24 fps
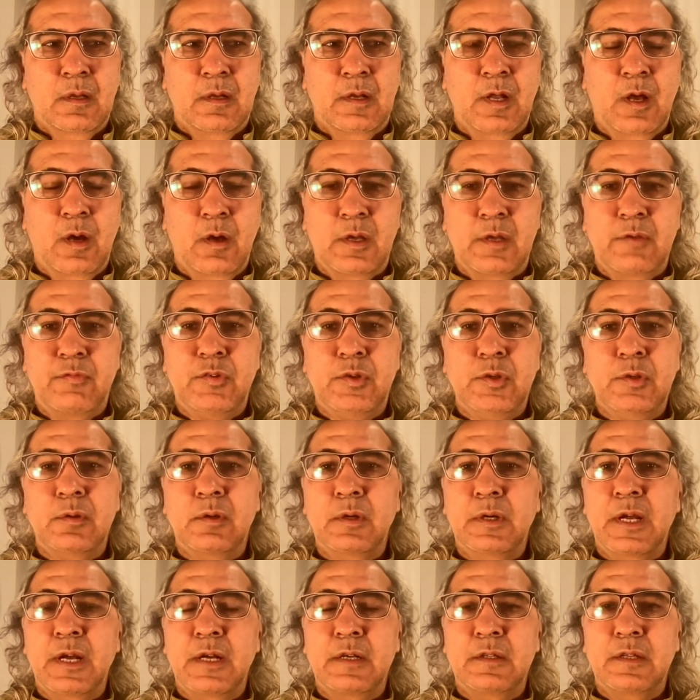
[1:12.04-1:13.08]
Now, if you
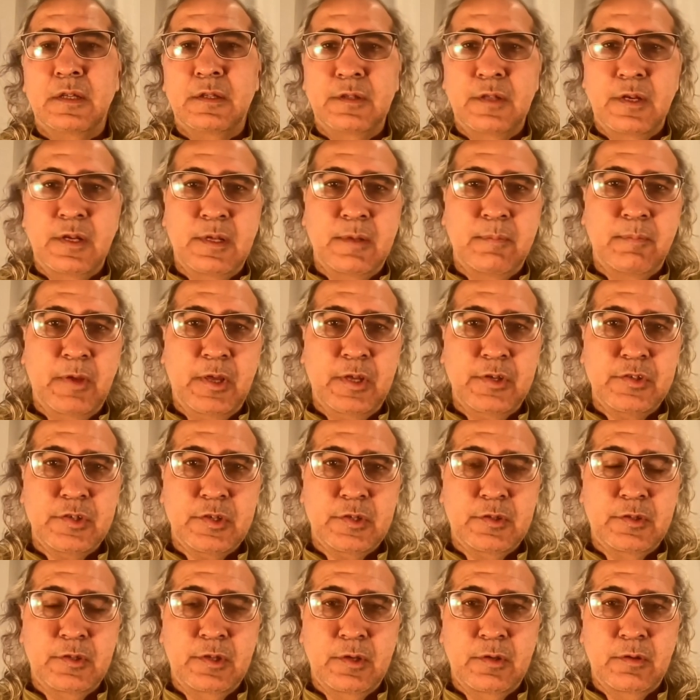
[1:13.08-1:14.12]
look at the three
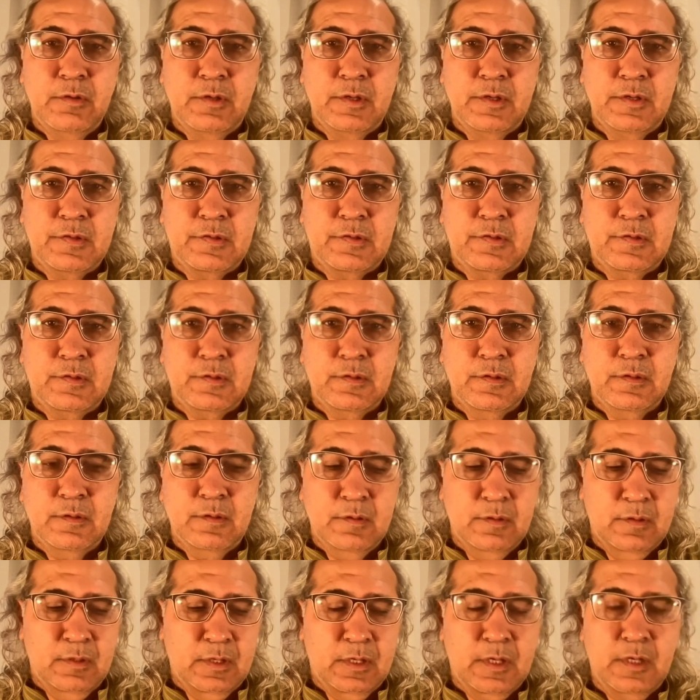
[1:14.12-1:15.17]
major theorists,
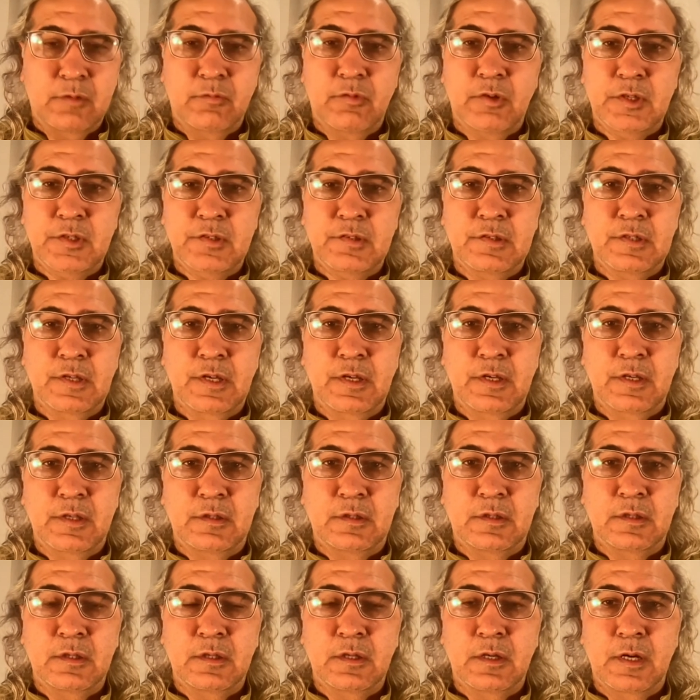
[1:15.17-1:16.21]
Edward Said,
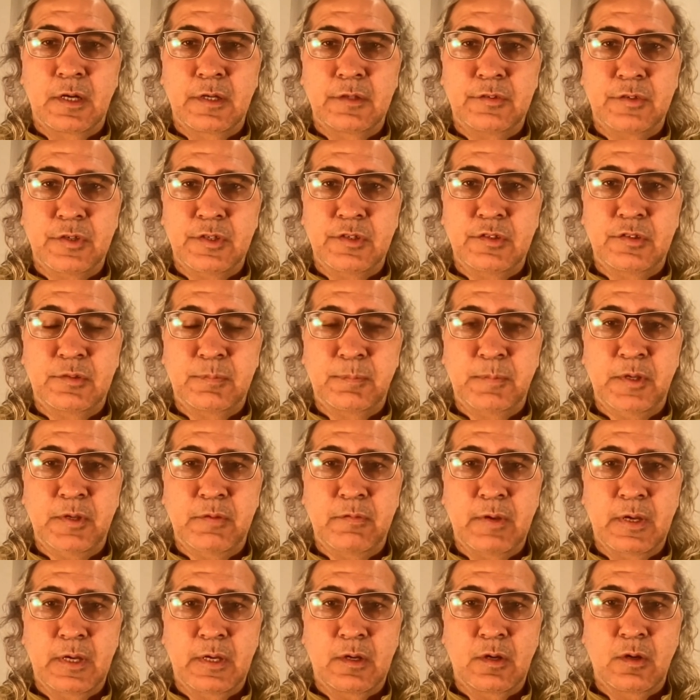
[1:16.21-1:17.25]
Gayatri
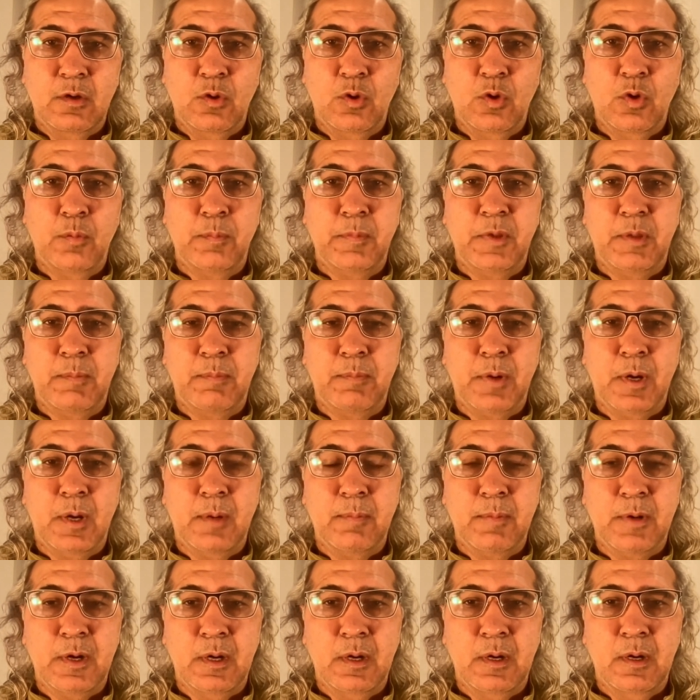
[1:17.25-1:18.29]
Spivak, Homi
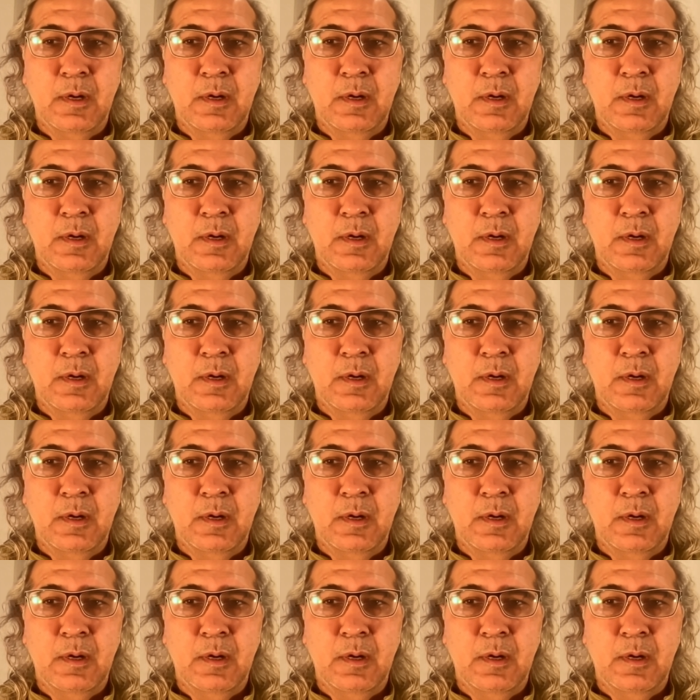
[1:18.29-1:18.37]
Bhabha,